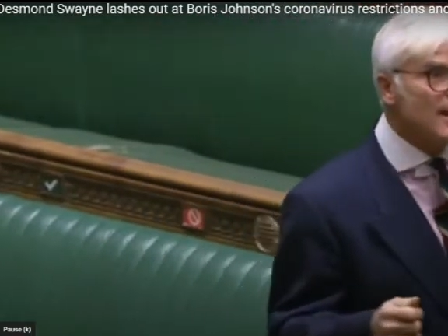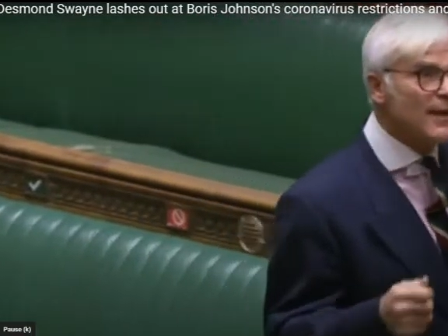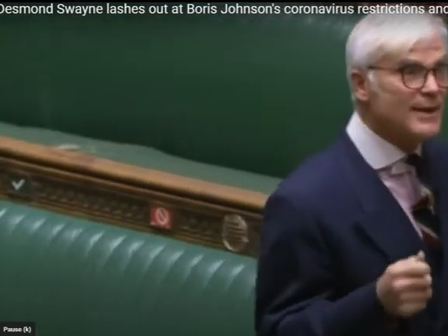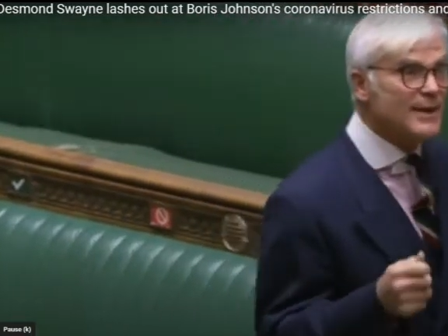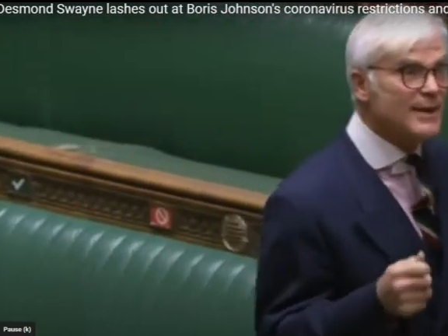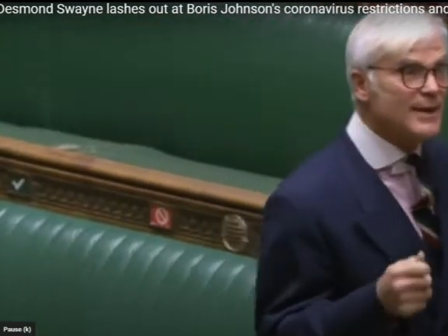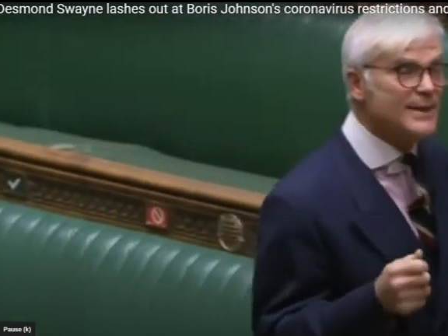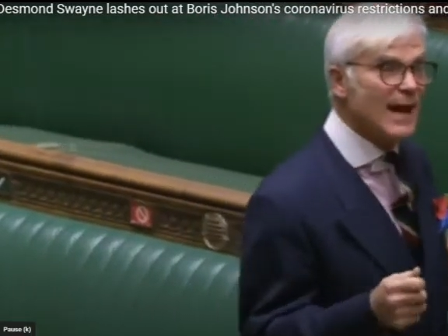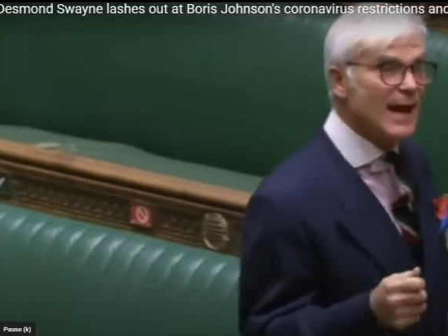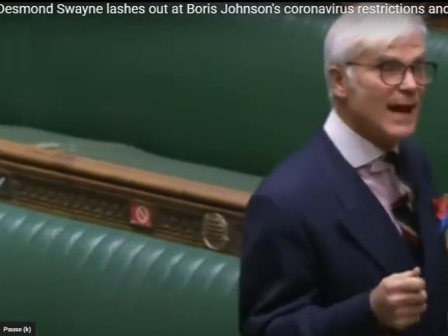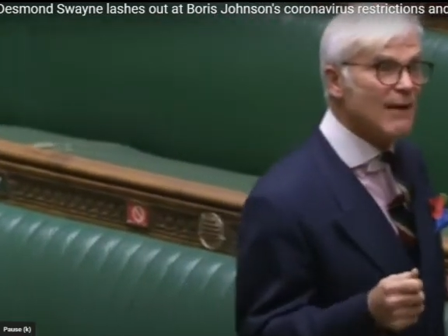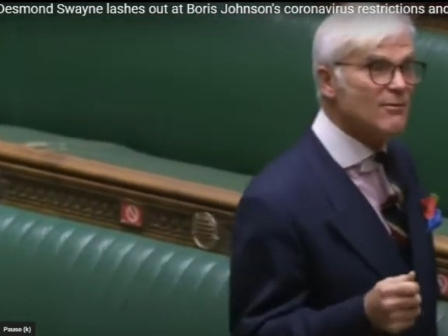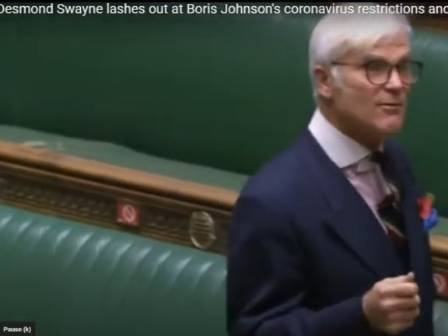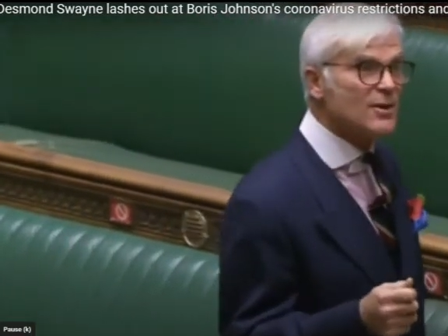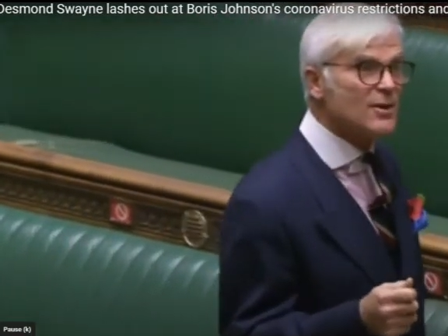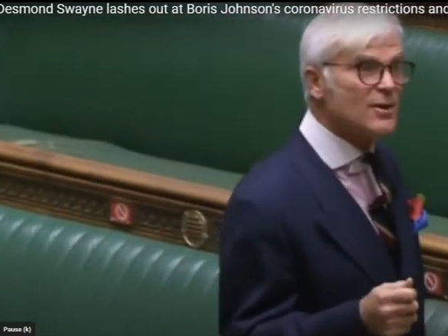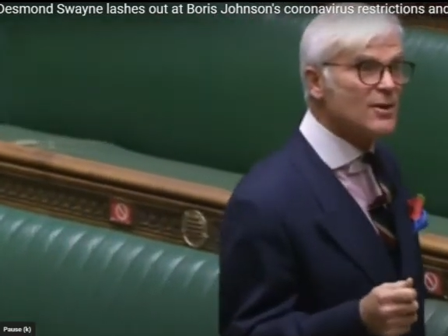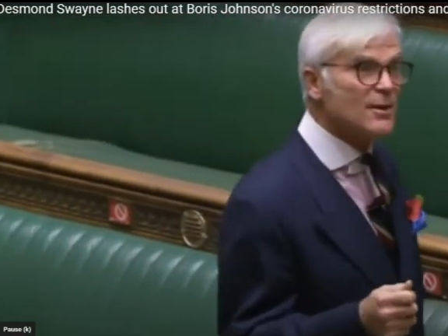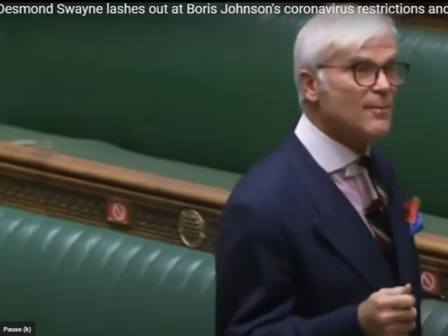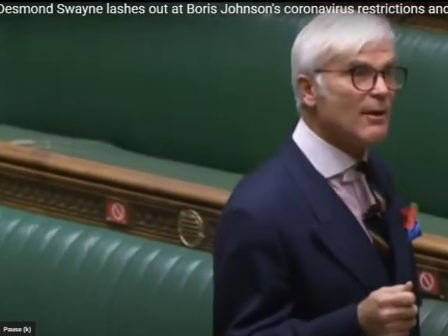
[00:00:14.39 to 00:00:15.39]
their
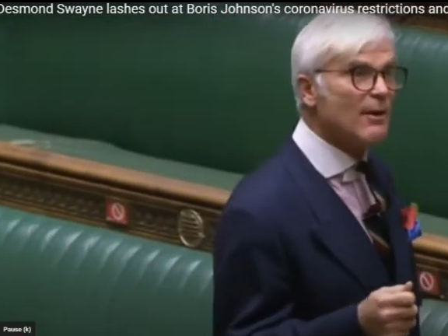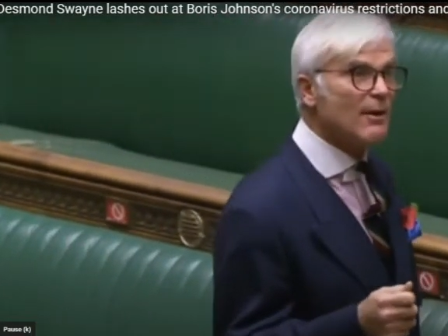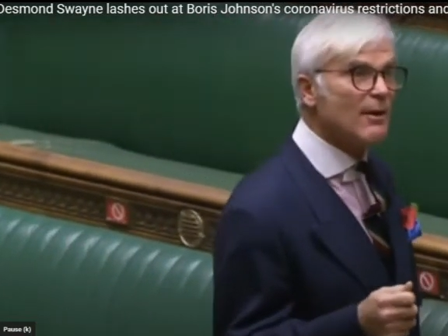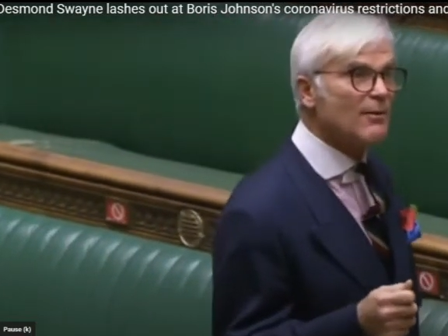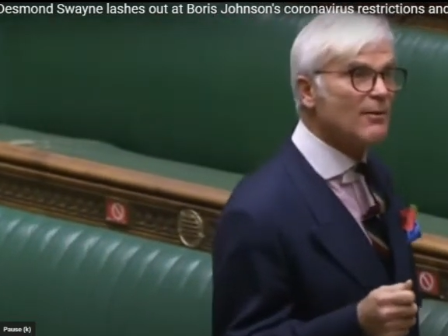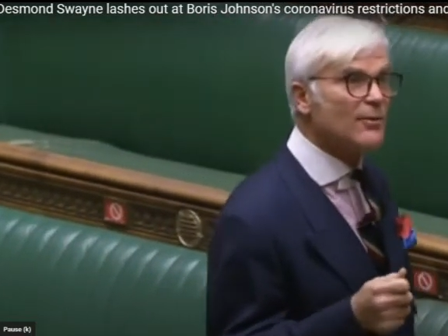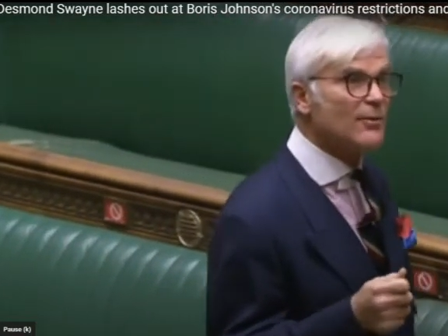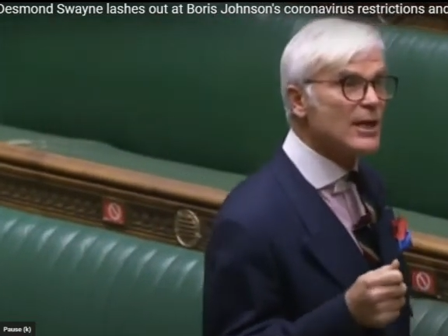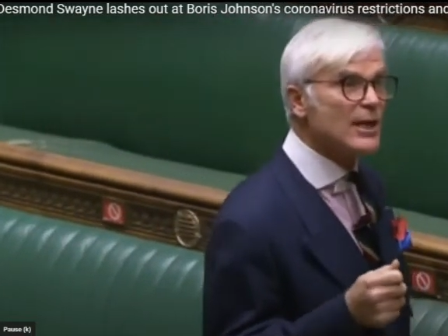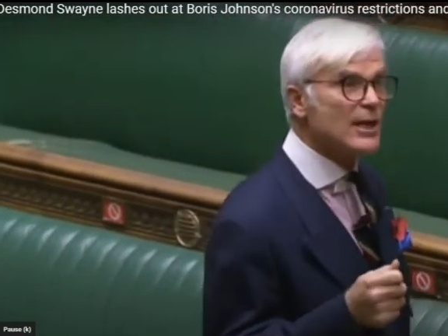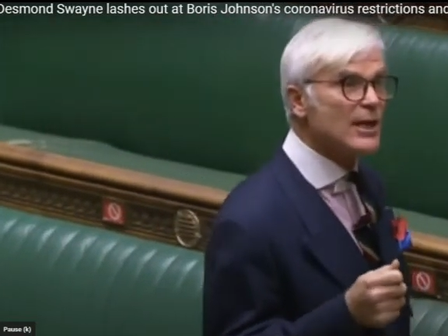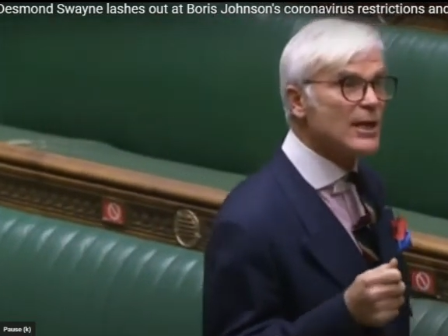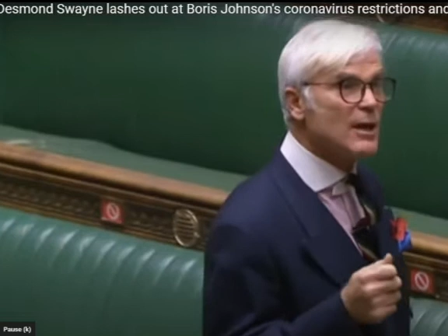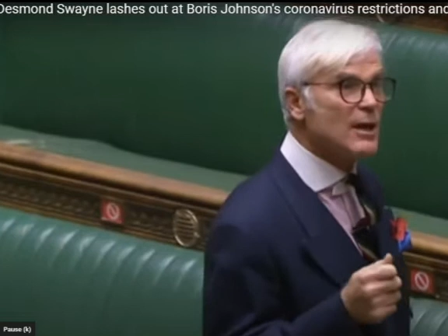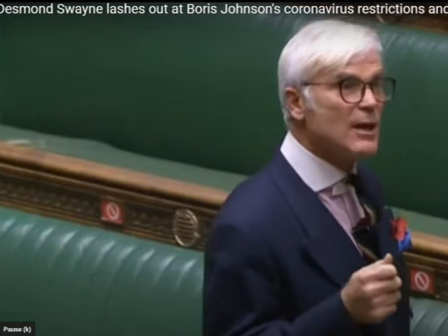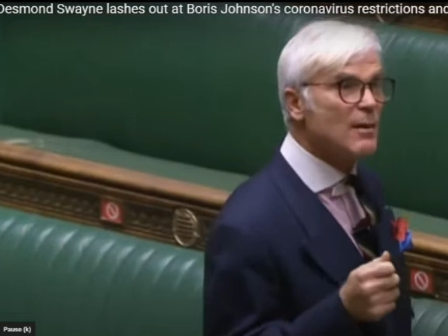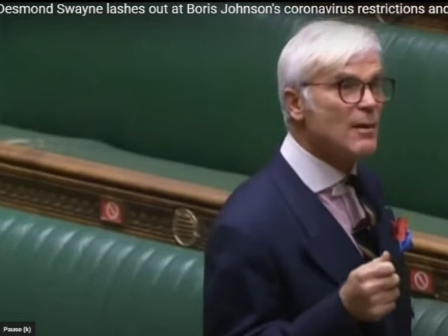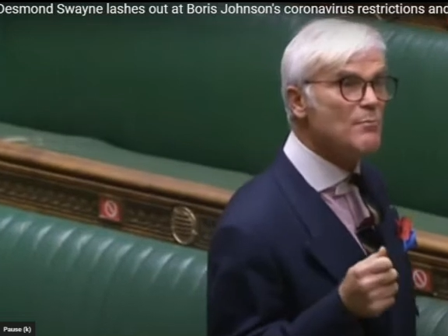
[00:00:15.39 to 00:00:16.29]
doubts about the